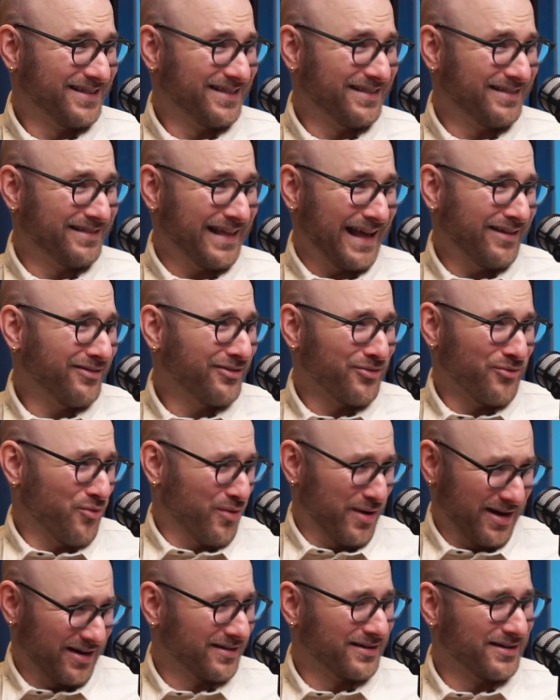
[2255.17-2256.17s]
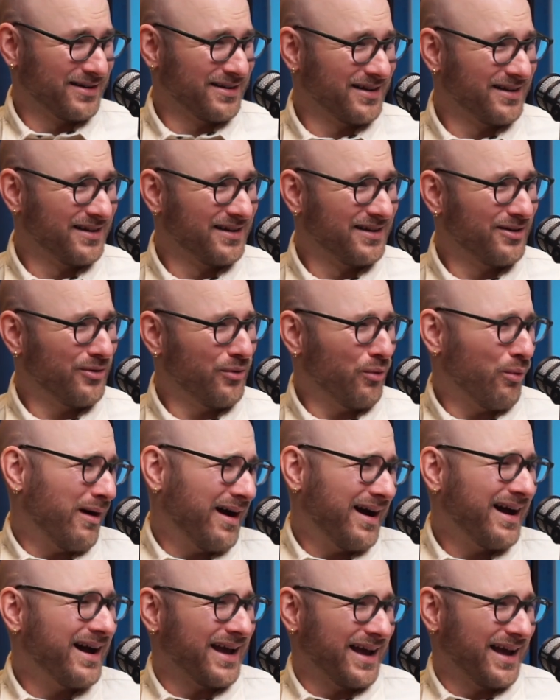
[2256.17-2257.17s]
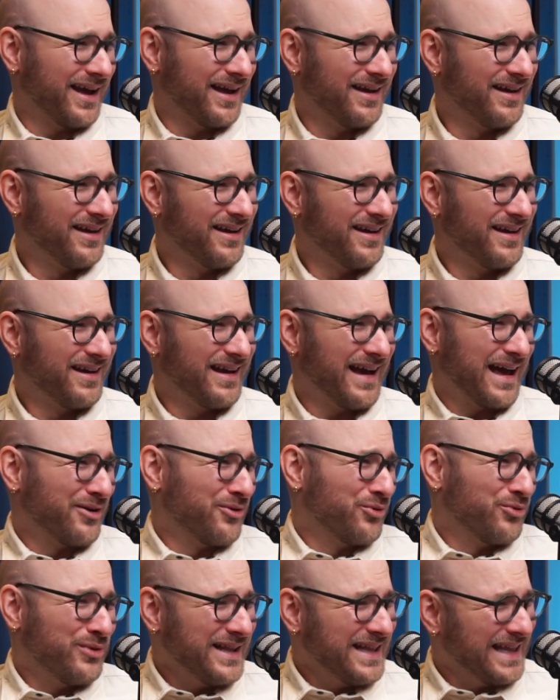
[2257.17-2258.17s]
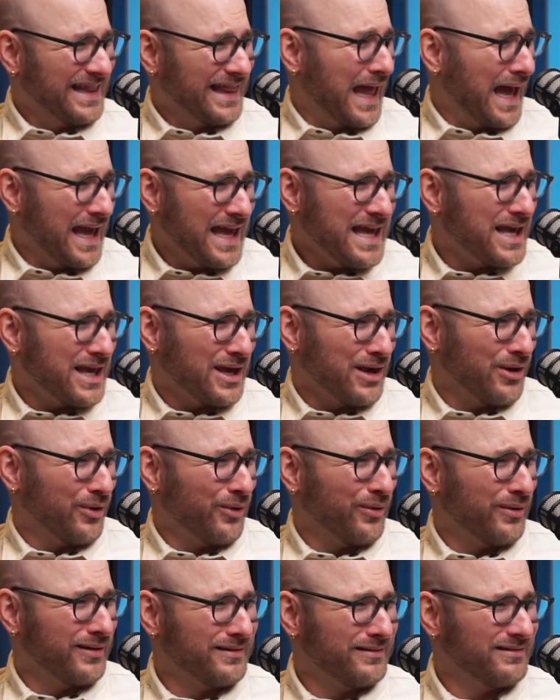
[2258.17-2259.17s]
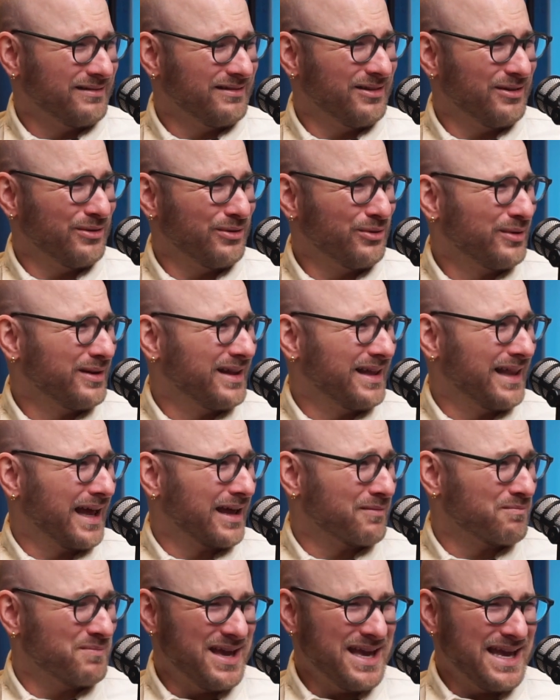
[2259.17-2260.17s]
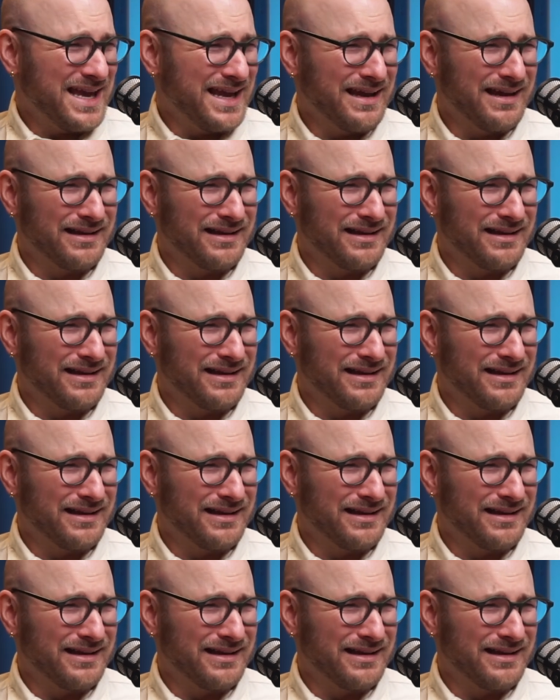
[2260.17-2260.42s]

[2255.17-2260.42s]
That's weird. Why? Yeah. I don't really like you, and you don't really like me,